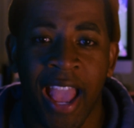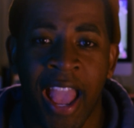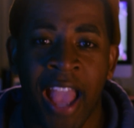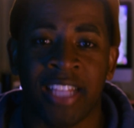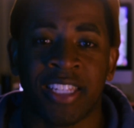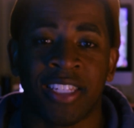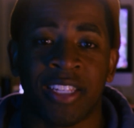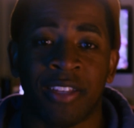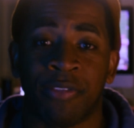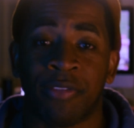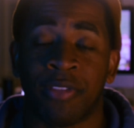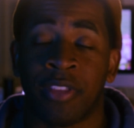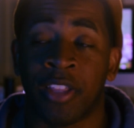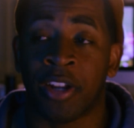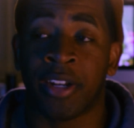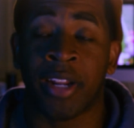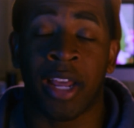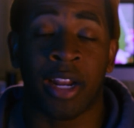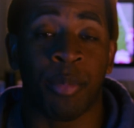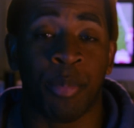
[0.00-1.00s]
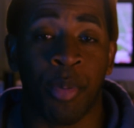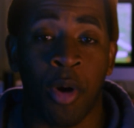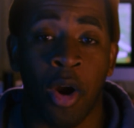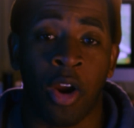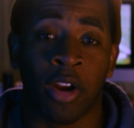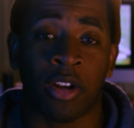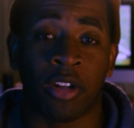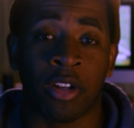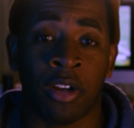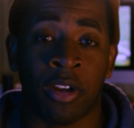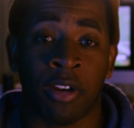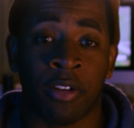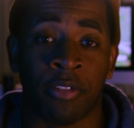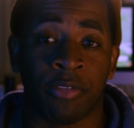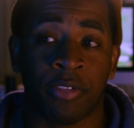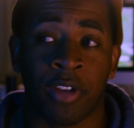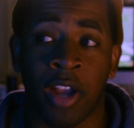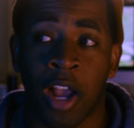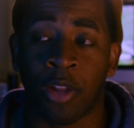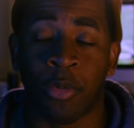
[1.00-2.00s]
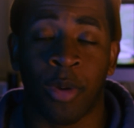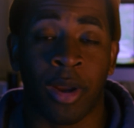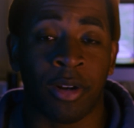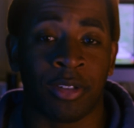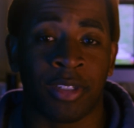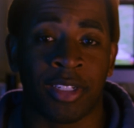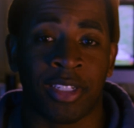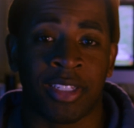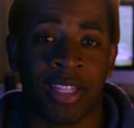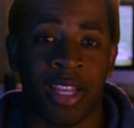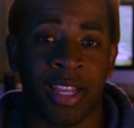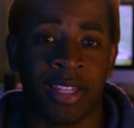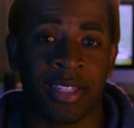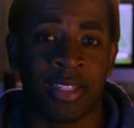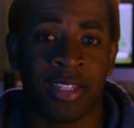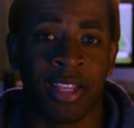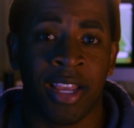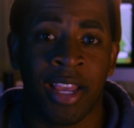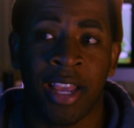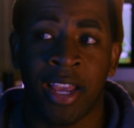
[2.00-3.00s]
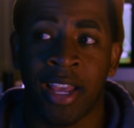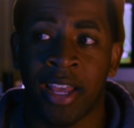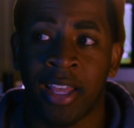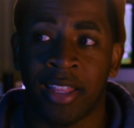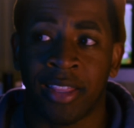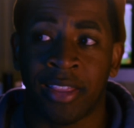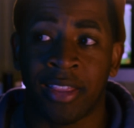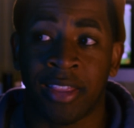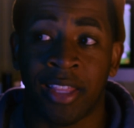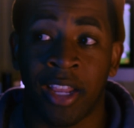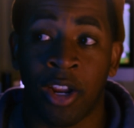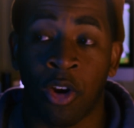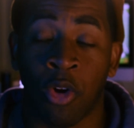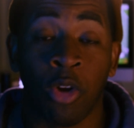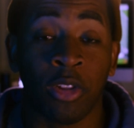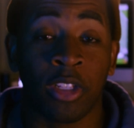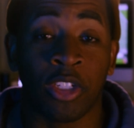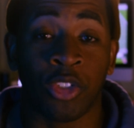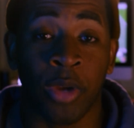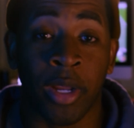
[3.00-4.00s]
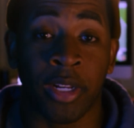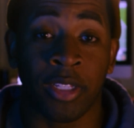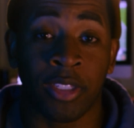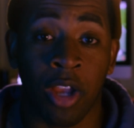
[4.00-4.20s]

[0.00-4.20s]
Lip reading: as if they're not a part of Colorado's success. They're only trying to